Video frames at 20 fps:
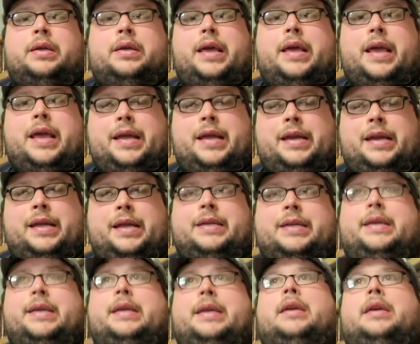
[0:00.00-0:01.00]

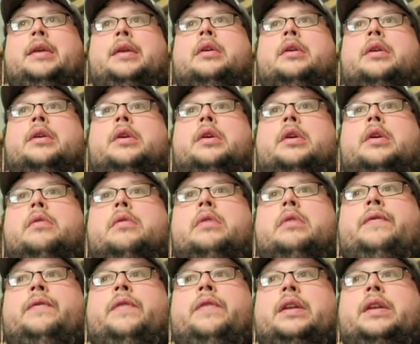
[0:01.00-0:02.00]
ADD. I
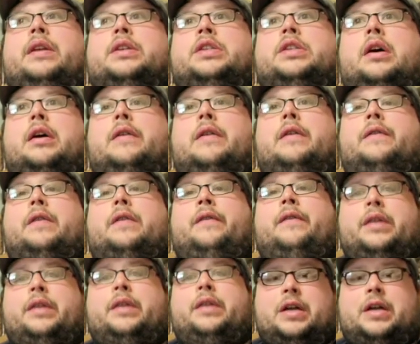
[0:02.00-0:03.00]
finished off
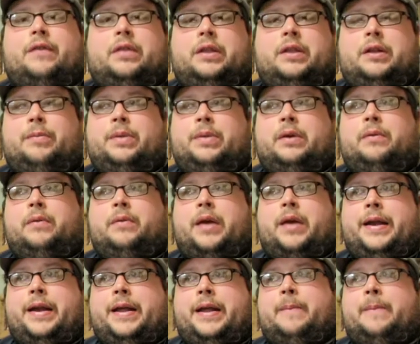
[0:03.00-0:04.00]
a little bit of
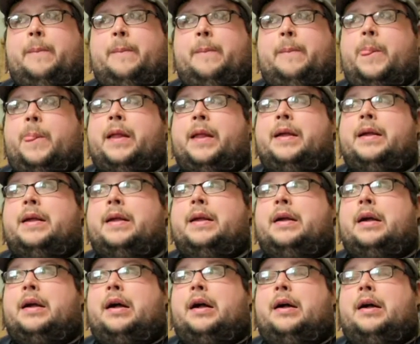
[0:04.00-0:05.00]
writing.
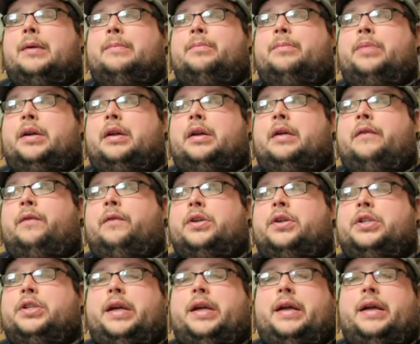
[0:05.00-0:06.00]
But
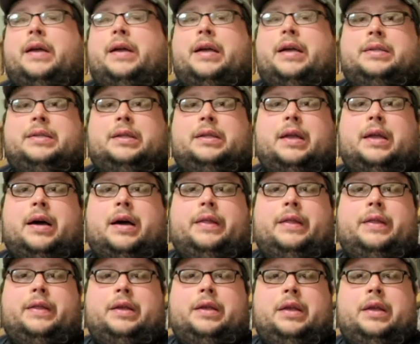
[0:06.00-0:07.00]
unfortunately, I lost a lot of
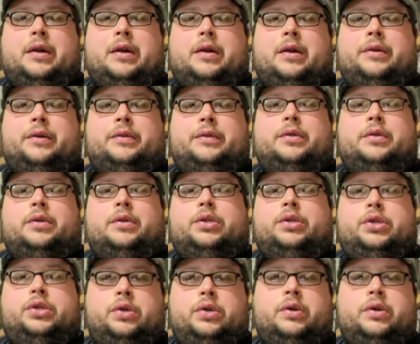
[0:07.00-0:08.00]
the year
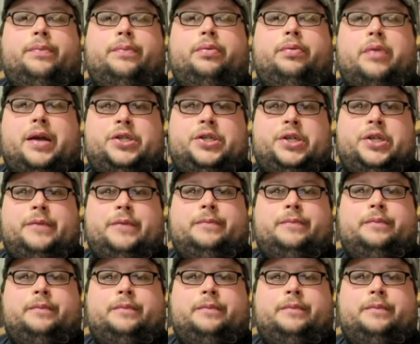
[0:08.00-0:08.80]
to depression.